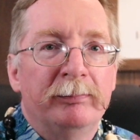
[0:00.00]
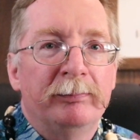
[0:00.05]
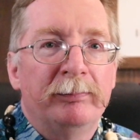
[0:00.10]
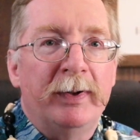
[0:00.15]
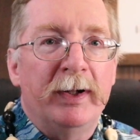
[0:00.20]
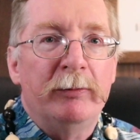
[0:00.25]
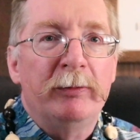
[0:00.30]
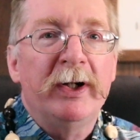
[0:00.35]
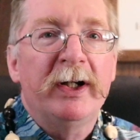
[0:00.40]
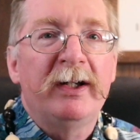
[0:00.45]

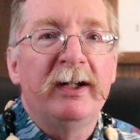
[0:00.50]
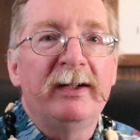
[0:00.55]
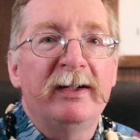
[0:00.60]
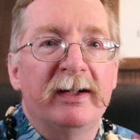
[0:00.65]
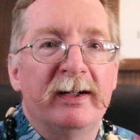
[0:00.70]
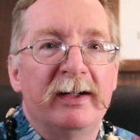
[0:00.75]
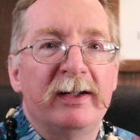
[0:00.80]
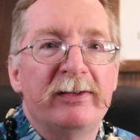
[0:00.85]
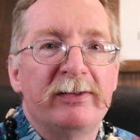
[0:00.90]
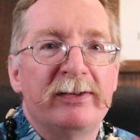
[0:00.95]
by
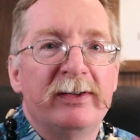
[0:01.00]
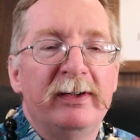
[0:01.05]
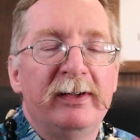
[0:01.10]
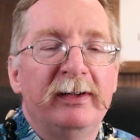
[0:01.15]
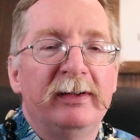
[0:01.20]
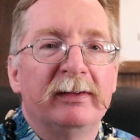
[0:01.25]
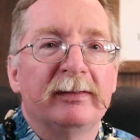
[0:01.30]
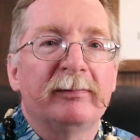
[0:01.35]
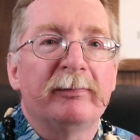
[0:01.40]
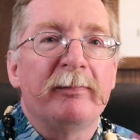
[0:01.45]

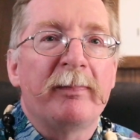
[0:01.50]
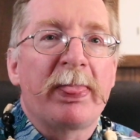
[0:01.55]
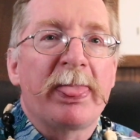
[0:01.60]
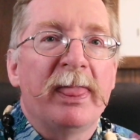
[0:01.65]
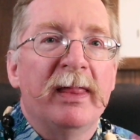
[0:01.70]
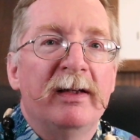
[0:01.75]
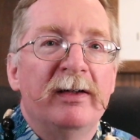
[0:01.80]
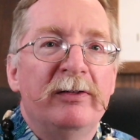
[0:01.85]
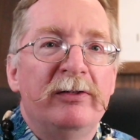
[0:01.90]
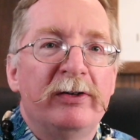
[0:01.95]
recognizing
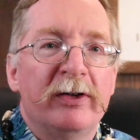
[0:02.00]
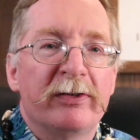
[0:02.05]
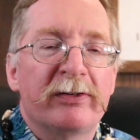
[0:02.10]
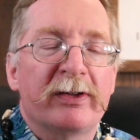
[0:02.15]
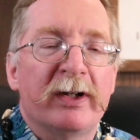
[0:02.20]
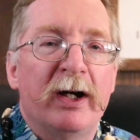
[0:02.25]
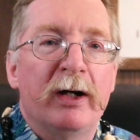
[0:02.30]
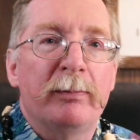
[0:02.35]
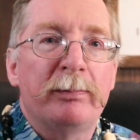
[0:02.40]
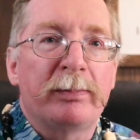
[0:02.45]
just
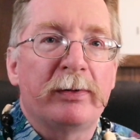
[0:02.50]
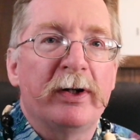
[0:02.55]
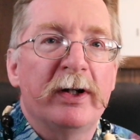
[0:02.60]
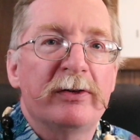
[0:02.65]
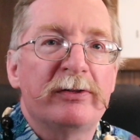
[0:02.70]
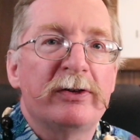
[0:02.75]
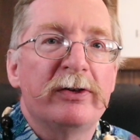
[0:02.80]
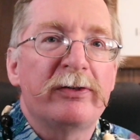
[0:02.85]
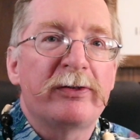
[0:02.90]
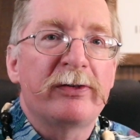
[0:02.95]
how
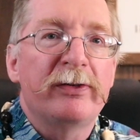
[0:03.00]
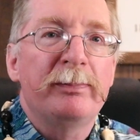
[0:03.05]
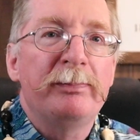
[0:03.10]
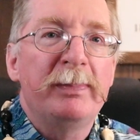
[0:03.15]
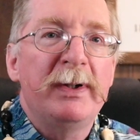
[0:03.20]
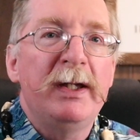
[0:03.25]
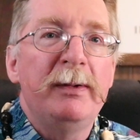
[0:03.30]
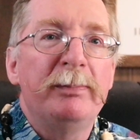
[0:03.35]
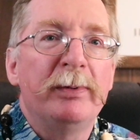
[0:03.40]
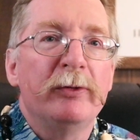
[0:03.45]
precious the
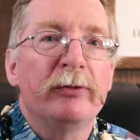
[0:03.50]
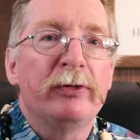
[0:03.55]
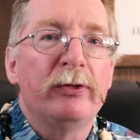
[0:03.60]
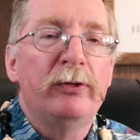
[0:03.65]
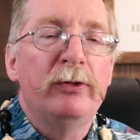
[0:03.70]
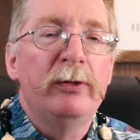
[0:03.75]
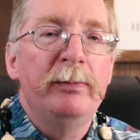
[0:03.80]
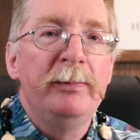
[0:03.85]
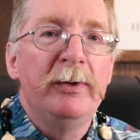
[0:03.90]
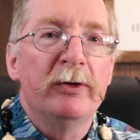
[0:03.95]
people to
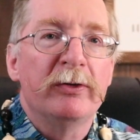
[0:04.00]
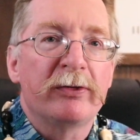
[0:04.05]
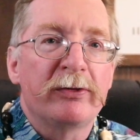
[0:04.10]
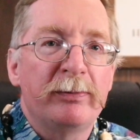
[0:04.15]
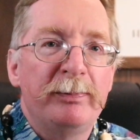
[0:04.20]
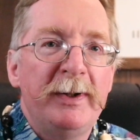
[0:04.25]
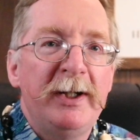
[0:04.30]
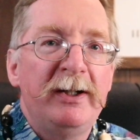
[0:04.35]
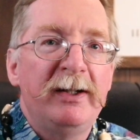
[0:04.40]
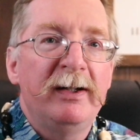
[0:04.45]
whom you're
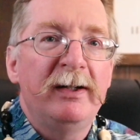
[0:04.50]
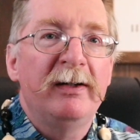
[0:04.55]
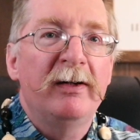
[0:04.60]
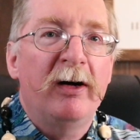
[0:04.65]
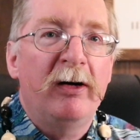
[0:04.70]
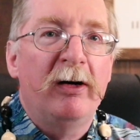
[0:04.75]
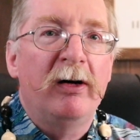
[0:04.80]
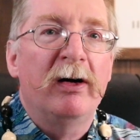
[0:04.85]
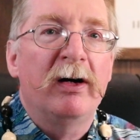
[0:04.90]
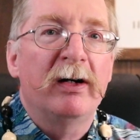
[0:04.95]
speaking
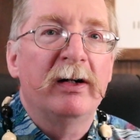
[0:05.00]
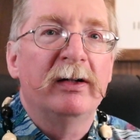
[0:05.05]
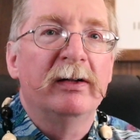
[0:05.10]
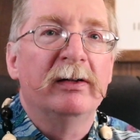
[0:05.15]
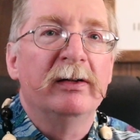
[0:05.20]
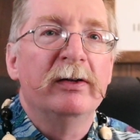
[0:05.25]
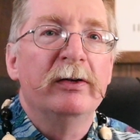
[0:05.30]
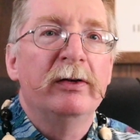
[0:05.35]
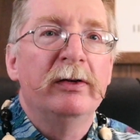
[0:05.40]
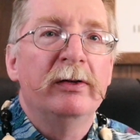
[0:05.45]
are
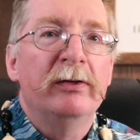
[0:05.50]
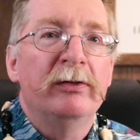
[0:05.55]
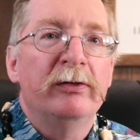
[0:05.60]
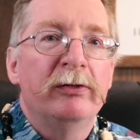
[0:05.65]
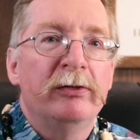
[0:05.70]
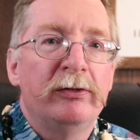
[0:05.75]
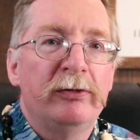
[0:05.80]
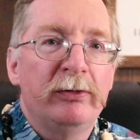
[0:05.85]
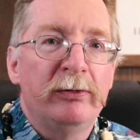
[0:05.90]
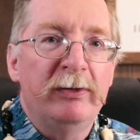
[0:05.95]

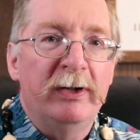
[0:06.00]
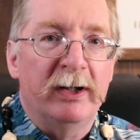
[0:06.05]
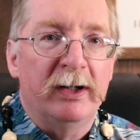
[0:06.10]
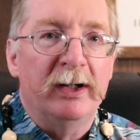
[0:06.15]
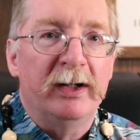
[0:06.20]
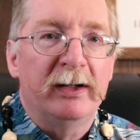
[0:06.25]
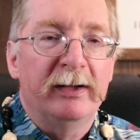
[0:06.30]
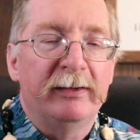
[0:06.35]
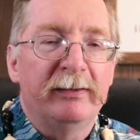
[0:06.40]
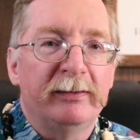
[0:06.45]
to
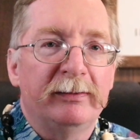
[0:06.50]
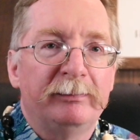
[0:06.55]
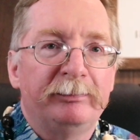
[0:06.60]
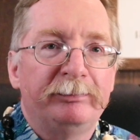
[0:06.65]
God.